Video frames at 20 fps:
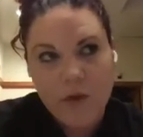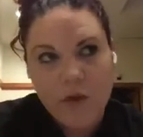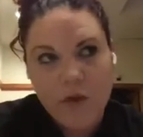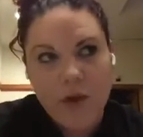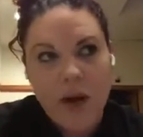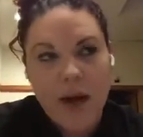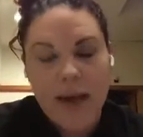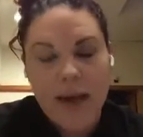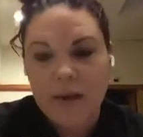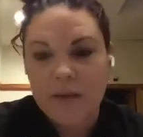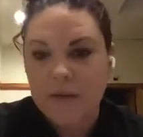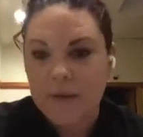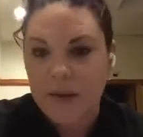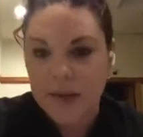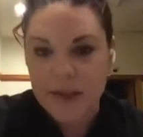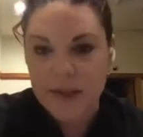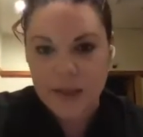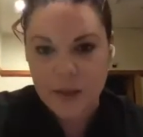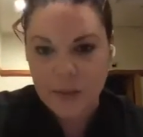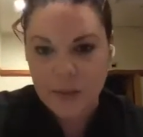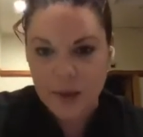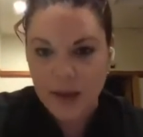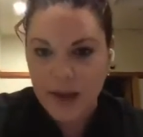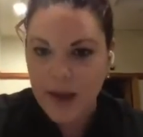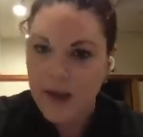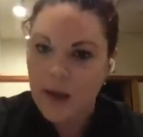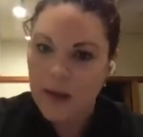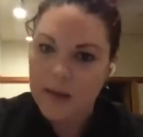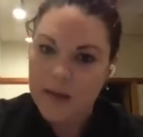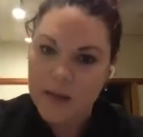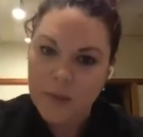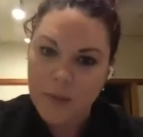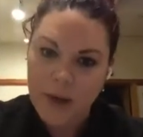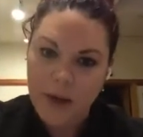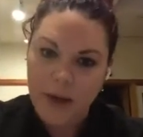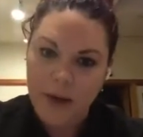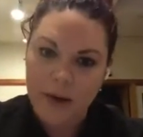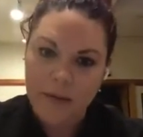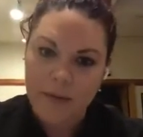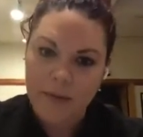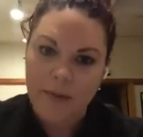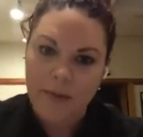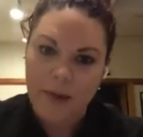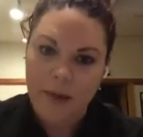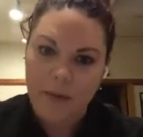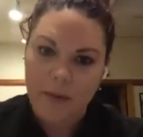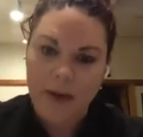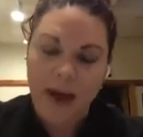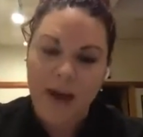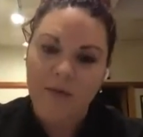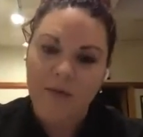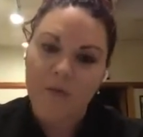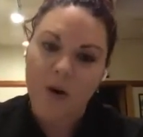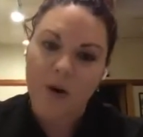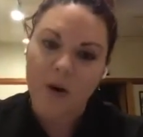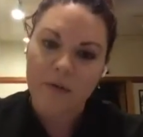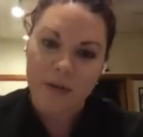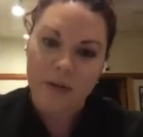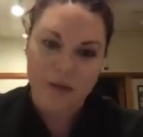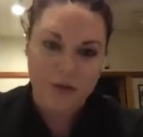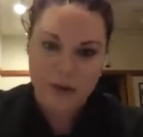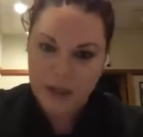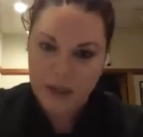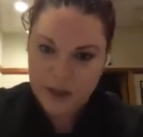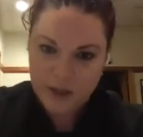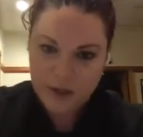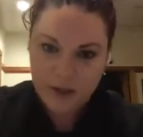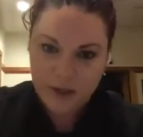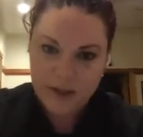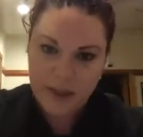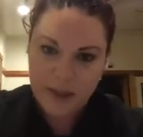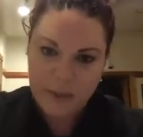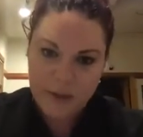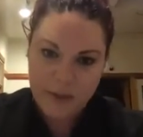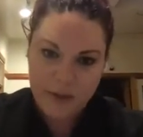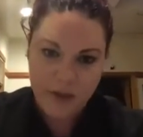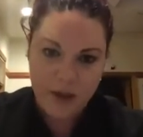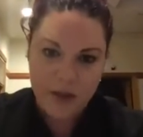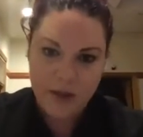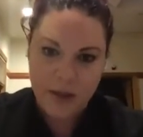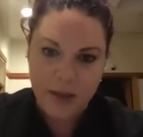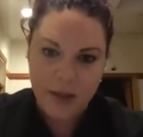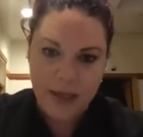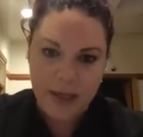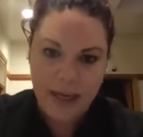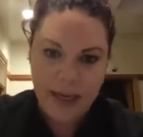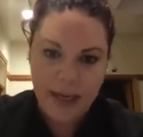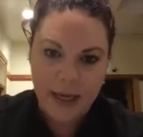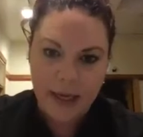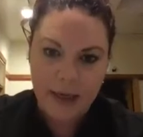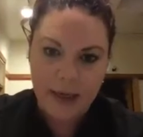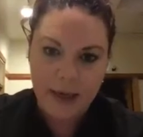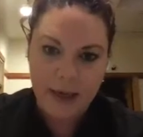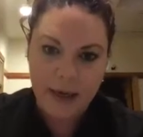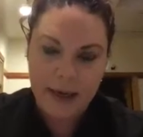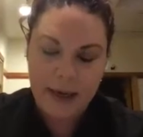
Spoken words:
try and find something else where they would have more of the traditional tip structure again.